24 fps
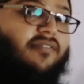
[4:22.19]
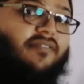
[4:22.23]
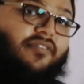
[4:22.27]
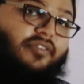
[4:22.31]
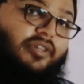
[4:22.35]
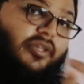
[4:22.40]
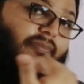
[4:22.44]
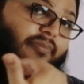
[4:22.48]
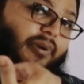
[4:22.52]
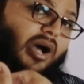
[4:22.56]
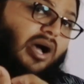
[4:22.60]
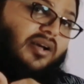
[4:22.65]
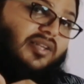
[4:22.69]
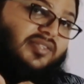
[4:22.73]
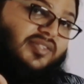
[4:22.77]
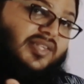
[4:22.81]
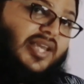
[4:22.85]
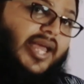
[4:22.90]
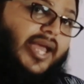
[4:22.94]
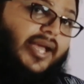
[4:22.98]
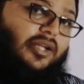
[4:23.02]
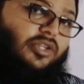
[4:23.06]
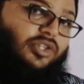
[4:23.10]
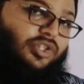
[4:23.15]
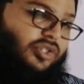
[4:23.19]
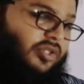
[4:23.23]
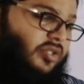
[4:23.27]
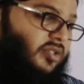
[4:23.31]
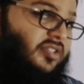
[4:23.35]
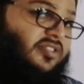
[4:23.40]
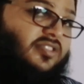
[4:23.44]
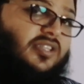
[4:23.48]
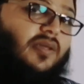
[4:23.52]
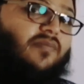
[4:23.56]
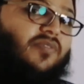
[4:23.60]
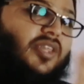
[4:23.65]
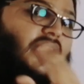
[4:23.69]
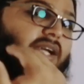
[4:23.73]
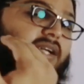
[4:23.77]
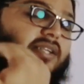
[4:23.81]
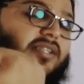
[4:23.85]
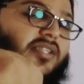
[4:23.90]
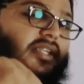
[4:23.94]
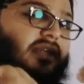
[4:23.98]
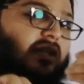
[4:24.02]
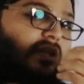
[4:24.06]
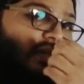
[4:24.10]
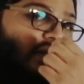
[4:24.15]
for the past action, something I
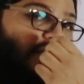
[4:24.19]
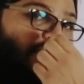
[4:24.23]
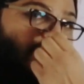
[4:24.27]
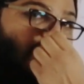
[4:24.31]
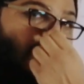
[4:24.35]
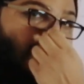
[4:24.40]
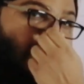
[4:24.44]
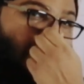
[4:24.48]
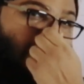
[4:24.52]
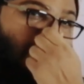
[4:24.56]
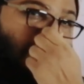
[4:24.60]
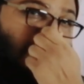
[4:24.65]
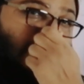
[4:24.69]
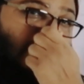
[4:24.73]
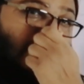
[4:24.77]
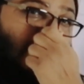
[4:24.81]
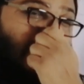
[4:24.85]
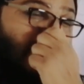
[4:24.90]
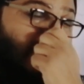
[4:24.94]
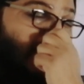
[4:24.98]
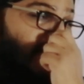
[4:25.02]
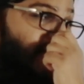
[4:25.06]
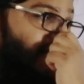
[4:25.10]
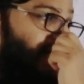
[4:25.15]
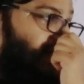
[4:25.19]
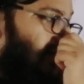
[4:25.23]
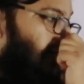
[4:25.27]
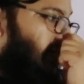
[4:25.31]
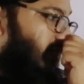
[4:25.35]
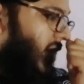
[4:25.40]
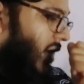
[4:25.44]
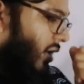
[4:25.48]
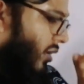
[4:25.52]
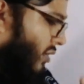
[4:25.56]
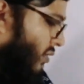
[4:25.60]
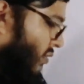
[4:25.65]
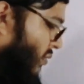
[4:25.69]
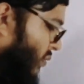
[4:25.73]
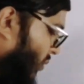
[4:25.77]
did in the past, so